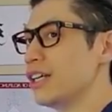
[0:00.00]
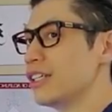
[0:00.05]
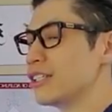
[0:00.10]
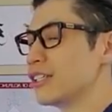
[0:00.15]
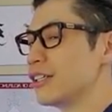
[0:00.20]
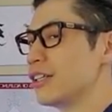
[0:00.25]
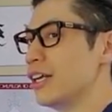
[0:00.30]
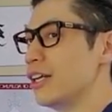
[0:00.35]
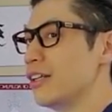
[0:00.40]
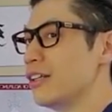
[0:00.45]

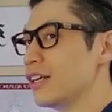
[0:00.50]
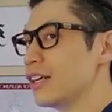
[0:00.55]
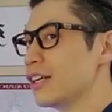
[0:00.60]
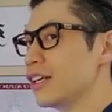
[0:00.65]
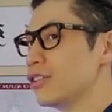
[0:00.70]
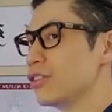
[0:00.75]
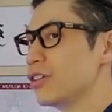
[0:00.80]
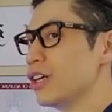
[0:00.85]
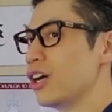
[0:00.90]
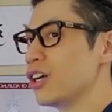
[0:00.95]
isolate the
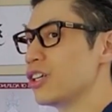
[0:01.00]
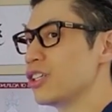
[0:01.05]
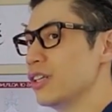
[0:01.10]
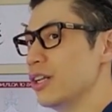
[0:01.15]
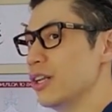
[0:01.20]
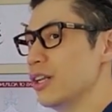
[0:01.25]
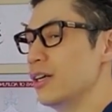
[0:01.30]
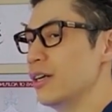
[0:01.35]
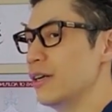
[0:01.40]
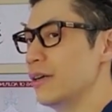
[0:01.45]

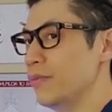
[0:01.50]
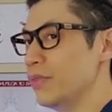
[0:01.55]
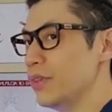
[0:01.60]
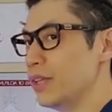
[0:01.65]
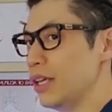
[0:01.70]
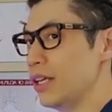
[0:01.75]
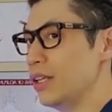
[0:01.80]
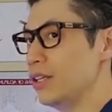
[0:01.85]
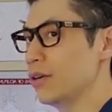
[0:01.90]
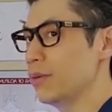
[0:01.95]
contraction
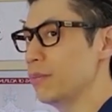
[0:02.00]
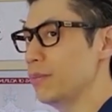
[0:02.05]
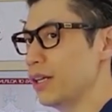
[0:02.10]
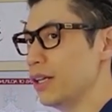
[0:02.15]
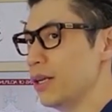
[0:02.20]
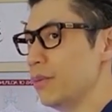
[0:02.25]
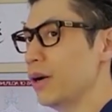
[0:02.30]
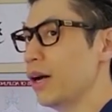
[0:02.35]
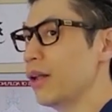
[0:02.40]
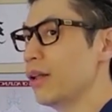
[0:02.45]
in your
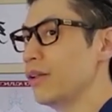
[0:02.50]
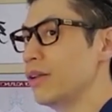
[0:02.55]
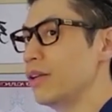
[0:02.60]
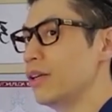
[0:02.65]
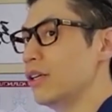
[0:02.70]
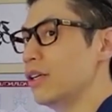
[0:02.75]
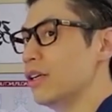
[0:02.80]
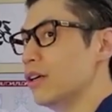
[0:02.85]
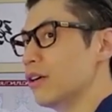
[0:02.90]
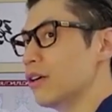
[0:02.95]
belly button.
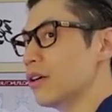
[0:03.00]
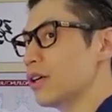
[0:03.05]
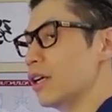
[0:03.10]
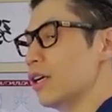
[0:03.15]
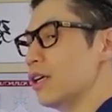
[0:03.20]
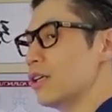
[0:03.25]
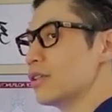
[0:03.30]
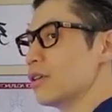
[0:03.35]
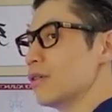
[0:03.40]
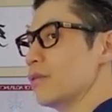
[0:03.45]

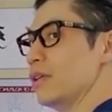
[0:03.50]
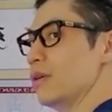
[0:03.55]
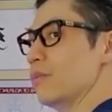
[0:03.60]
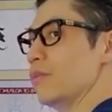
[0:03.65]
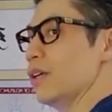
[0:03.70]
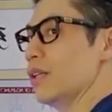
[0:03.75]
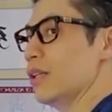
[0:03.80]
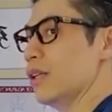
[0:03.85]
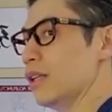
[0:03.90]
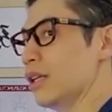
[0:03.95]
Okay, so when
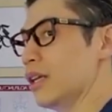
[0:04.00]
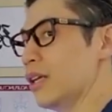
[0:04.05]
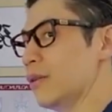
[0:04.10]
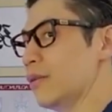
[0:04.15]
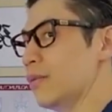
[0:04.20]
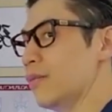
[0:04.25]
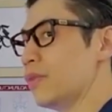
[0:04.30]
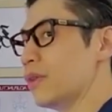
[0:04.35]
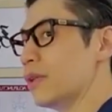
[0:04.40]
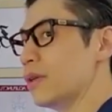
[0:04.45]
you're breathing
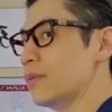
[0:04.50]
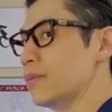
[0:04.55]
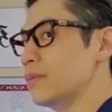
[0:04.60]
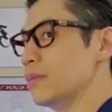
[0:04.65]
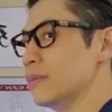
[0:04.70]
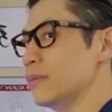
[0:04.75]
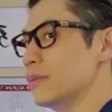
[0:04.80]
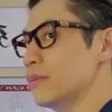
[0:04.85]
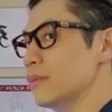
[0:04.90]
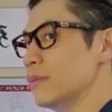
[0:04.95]
in,
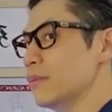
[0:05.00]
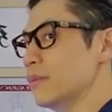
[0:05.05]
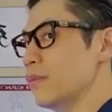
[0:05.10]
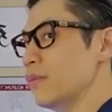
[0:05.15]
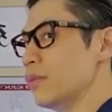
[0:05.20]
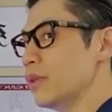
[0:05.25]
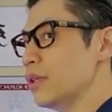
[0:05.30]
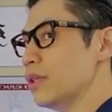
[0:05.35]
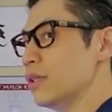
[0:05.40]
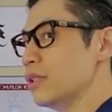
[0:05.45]

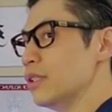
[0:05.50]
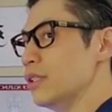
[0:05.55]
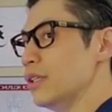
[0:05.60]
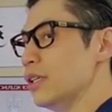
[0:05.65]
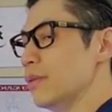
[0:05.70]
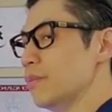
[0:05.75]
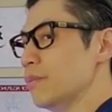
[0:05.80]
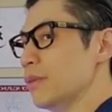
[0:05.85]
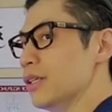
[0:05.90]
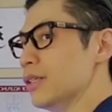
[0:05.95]

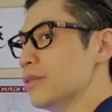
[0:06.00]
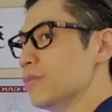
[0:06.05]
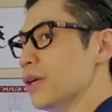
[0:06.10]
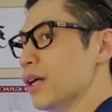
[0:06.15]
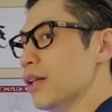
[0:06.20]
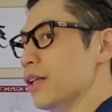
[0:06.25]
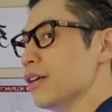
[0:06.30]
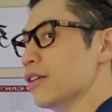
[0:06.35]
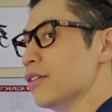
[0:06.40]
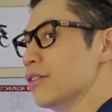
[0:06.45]
see my
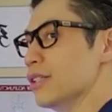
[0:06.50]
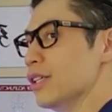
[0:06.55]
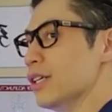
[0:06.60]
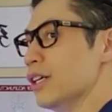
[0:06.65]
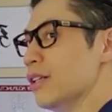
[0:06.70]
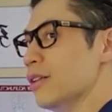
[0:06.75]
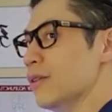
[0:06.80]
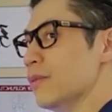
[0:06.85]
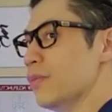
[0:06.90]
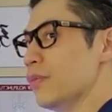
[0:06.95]
belly goes
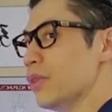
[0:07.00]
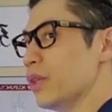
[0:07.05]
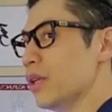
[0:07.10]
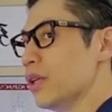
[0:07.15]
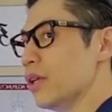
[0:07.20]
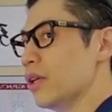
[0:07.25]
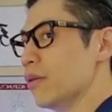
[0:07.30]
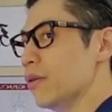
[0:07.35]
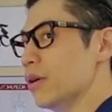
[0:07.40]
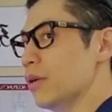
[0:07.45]
in,
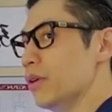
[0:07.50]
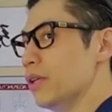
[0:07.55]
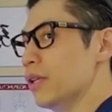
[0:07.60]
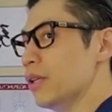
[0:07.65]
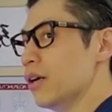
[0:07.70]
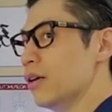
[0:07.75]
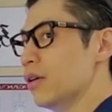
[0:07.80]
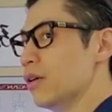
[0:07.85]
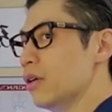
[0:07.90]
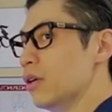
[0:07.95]
I
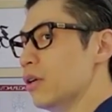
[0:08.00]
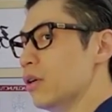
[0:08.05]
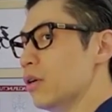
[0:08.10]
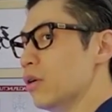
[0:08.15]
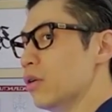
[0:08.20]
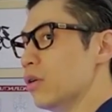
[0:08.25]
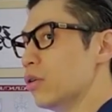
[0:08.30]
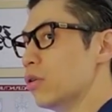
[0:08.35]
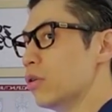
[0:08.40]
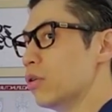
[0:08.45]
breathe out,
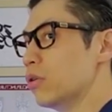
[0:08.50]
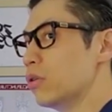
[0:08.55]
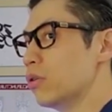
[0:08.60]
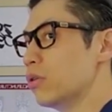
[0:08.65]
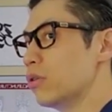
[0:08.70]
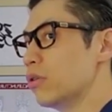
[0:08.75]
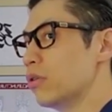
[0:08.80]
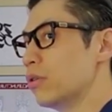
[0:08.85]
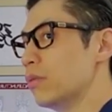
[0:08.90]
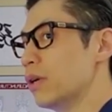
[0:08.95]

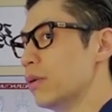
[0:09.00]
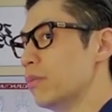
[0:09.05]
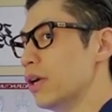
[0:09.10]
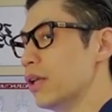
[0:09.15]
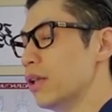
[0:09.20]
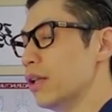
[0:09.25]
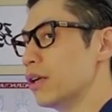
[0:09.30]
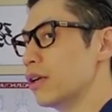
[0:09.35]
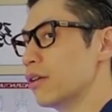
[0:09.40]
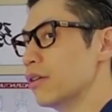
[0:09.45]
my
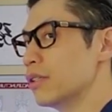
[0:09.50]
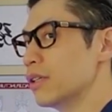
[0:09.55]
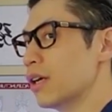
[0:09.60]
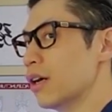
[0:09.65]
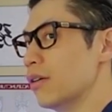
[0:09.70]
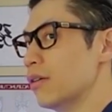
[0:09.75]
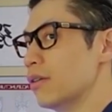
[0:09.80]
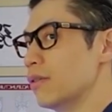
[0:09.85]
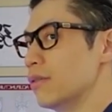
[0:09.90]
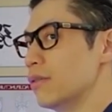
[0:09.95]
belly goes
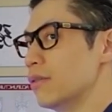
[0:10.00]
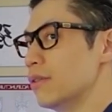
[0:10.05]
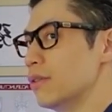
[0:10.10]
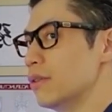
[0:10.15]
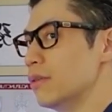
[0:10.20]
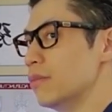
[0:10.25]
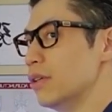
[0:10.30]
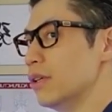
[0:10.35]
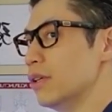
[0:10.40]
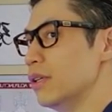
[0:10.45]
out.
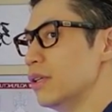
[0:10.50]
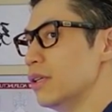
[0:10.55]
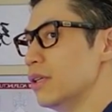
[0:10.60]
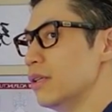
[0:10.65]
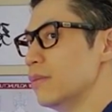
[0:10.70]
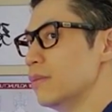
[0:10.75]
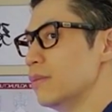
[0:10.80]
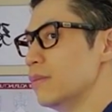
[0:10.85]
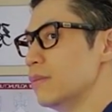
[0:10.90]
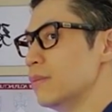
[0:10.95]
Breathe
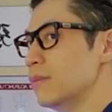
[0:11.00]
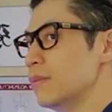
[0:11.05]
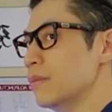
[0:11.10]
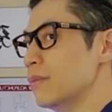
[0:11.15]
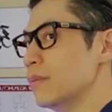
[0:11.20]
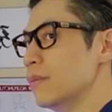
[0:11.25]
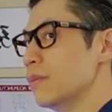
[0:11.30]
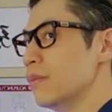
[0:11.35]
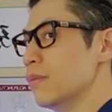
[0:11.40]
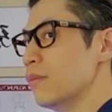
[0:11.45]
in,
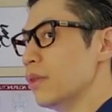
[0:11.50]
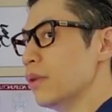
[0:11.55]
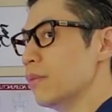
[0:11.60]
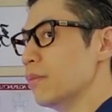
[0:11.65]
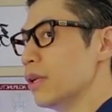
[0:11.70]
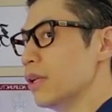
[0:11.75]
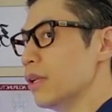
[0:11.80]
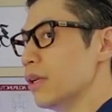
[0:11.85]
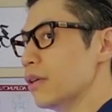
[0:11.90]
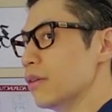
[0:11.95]

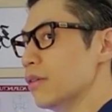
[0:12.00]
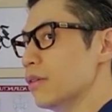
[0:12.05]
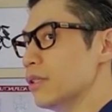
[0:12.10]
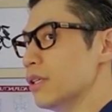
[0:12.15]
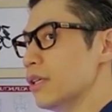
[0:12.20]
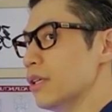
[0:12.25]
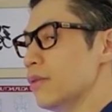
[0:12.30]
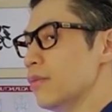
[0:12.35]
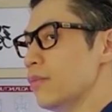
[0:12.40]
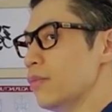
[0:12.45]
belly
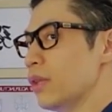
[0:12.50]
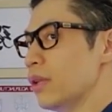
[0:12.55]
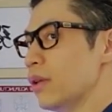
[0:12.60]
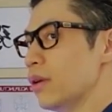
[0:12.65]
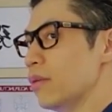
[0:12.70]
goes in,